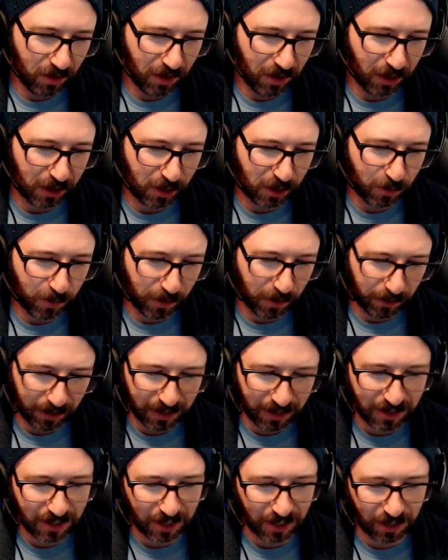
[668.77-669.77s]

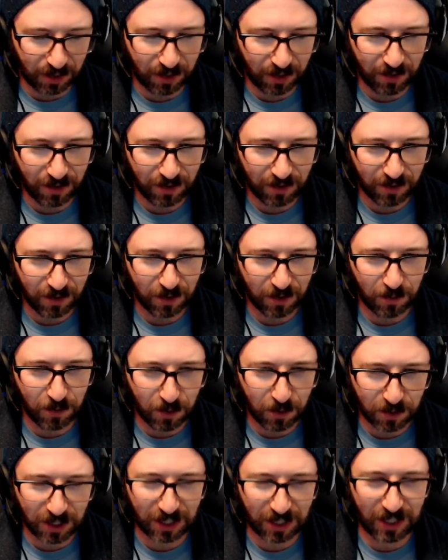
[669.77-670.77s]
experiencing the
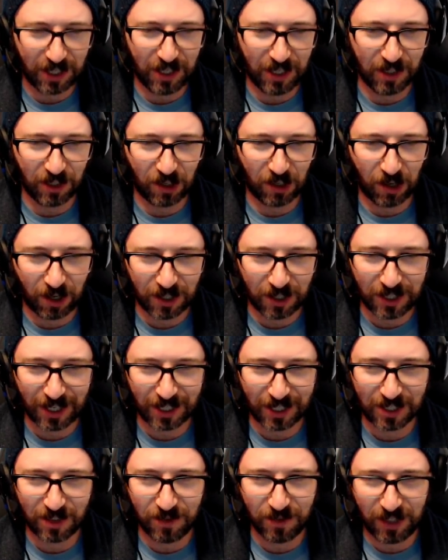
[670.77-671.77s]
music in the
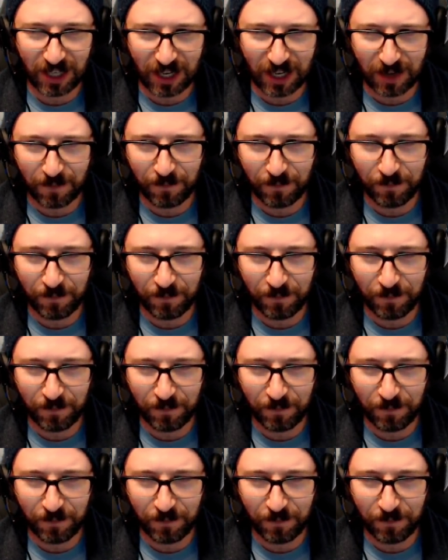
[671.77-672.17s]
context of a game